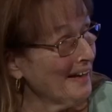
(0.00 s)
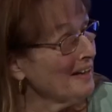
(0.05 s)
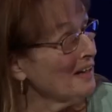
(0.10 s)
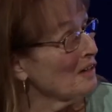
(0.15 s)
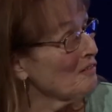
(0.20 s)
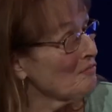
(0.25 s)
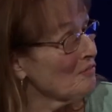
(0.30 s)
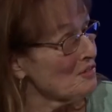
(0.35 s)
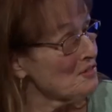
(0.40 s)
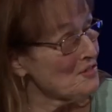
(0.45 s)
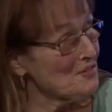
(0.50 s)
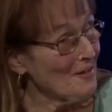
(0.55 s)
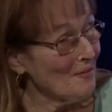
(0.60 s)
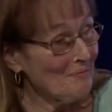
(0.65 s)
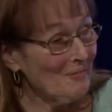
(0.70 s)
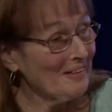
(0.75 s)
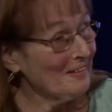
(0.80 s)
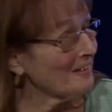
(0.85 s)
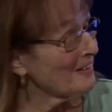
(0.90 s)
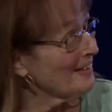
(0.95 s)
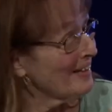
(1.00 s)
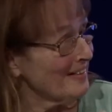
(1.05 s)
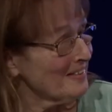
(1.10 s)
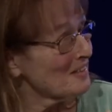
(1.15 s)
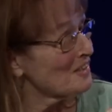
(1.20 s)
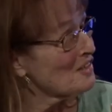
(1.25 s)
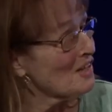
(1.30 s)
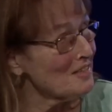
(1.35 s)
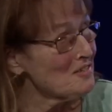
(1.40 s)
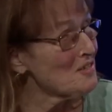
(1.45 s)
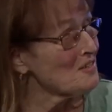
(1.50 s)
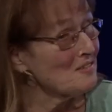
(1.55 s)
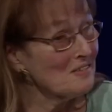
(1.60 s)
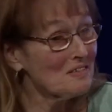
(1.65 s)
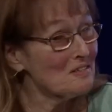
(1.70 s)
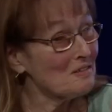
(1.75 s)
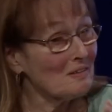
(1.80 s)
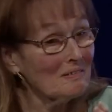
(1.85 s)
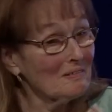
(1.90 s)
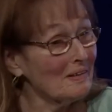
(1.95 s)
for something that doesn't
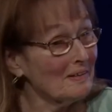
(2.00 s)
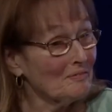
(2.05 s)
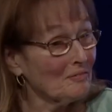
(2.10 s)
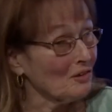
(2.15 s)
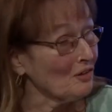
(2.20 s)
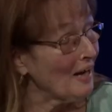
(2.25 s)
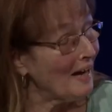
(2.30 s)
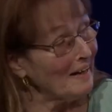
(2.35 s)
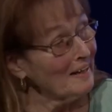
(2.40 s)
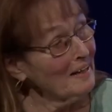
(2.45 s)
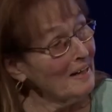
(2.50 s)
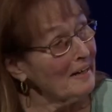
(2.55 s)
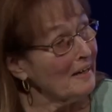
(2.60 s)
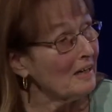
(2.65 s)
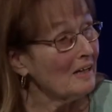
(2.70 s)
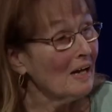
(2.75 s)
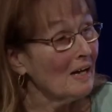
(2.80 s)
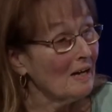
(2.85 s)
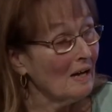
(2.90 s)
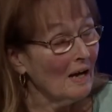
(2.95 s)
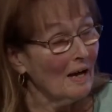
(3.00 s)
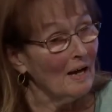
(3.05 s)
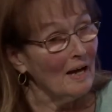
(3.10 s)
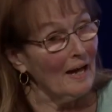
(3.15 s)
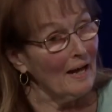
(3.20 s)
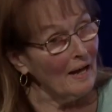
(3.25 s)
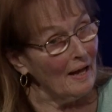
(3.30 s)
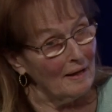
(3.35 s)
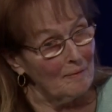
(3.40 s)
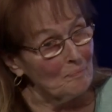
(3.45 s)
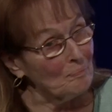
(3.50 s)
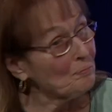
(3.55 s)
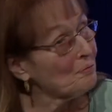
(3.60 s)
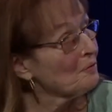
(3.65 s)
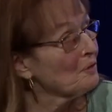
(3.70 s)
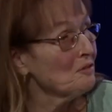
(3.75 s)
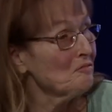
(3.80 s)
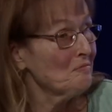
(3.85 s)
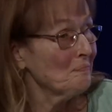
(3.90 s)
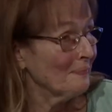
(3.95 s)
deliver any
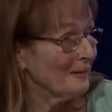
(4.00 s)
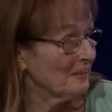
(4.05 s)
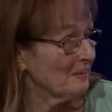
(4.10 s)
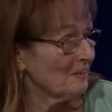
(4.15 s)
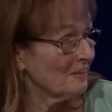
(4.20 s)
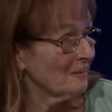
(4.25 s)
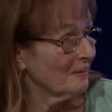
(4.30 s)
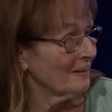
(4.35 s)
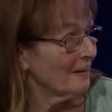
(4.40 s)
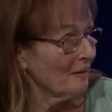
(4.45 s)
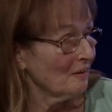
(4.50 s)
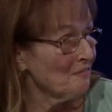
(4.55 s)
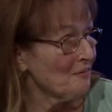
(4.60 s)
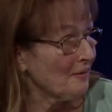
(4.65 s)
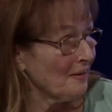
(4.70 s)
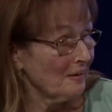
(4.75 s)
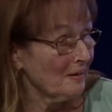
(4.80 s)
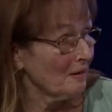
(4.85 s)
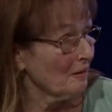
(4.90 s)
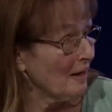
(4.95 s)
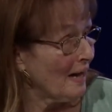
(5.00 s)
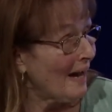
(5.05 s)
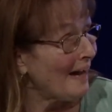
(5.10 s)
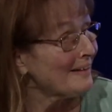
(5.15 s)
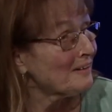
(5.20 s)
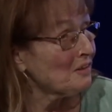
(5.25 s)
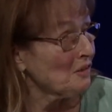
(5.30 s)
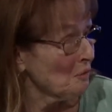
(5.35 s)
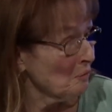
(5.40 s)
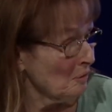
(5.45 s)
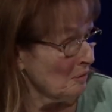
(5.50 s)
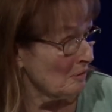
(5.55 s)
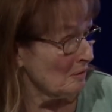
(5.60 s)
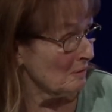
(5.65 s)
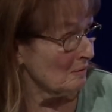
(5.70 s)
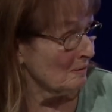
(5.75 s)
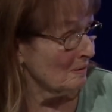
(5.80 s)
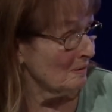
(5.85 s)
improvement in health care at all.